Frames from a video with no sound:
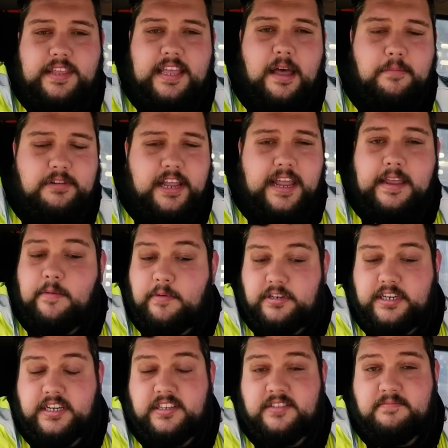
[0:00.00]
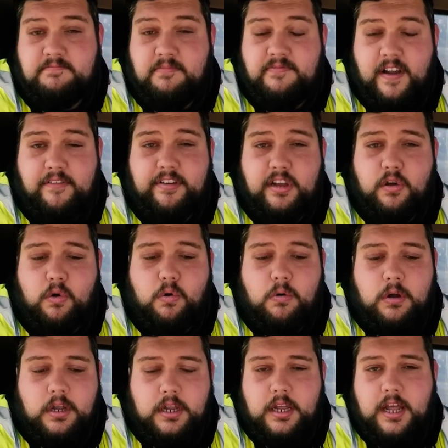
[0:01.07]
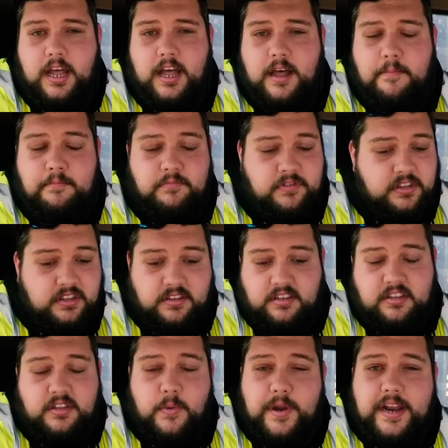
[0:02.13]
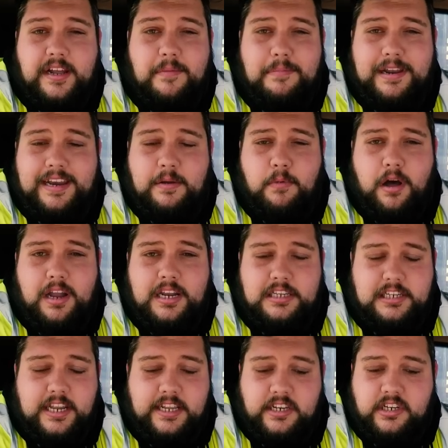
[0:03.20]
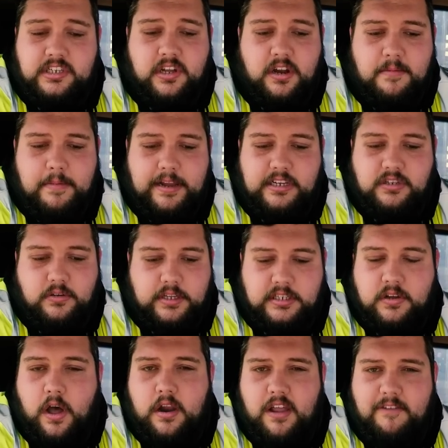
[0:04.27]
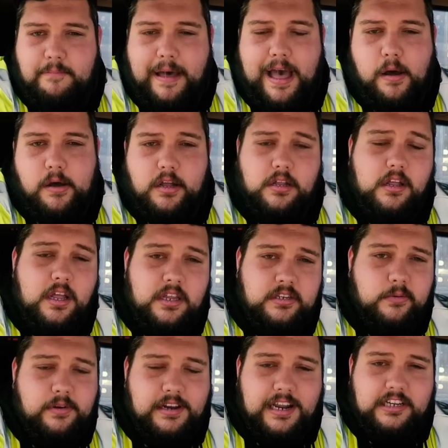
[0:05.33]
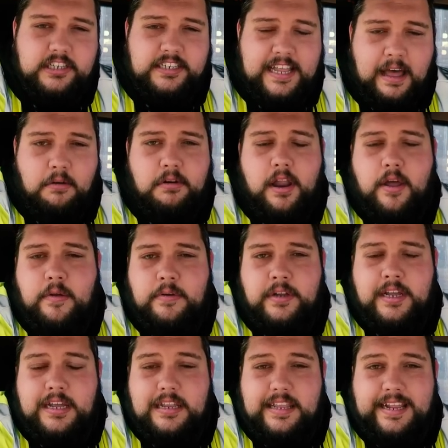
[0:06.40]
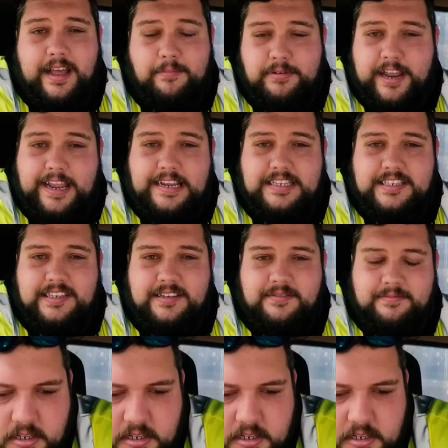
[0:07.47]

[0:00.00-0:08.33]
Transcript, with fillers: the update, which is very cool. Um, doing it completely wirelessly, you just got to make sure it's got enough power so we can actually download the updates.